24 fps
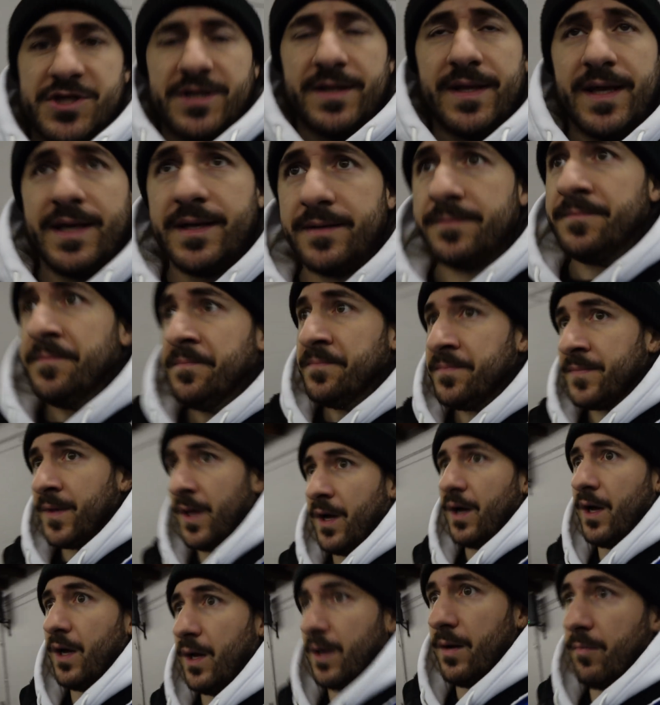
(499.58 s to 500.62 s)
And then
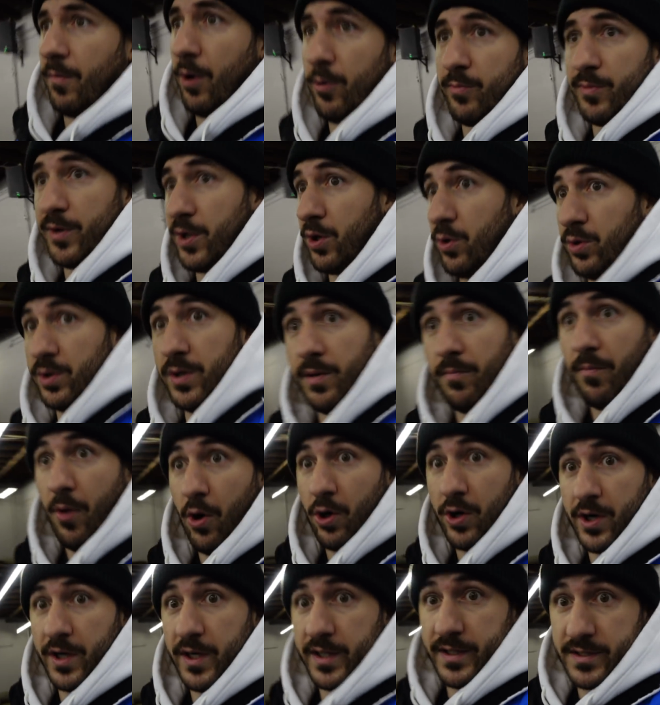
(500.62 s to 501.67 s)
um, I'm gonna go on a
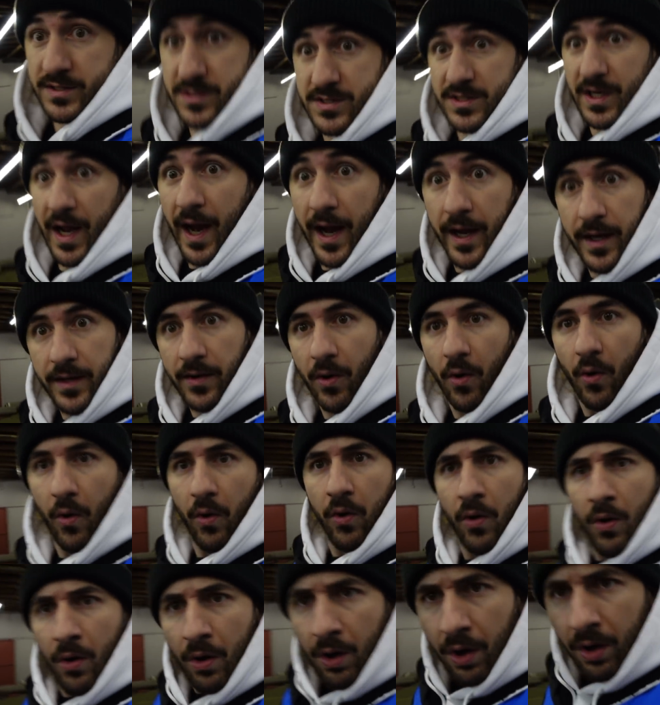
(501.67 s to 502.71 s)
marketing
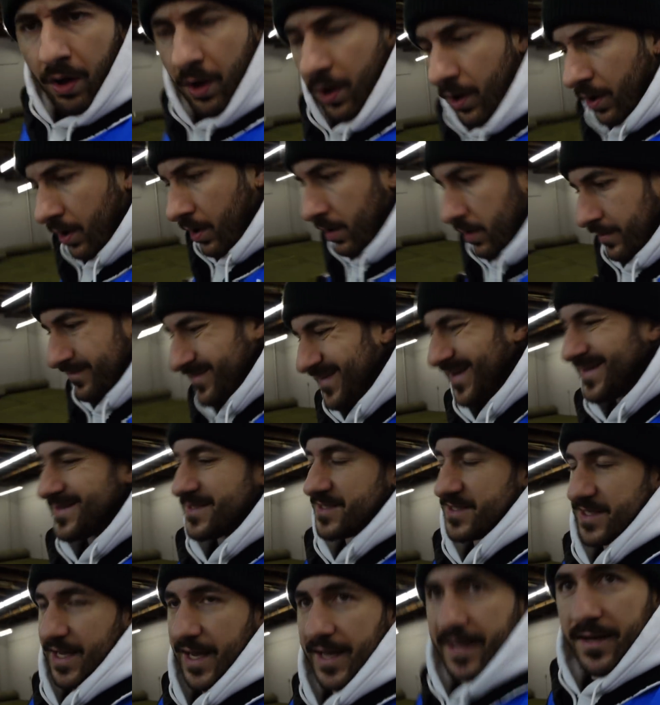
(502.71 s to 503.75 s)
scandal. Not
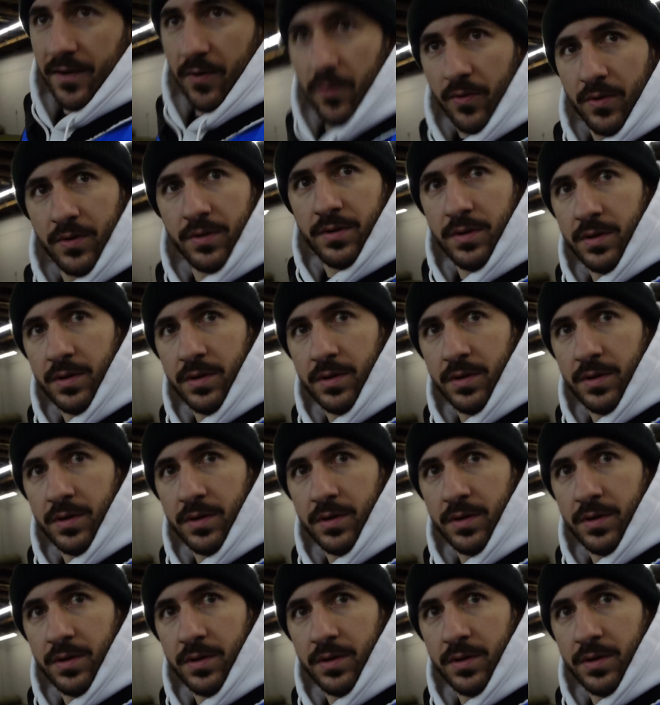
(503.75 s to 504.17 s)
scandal.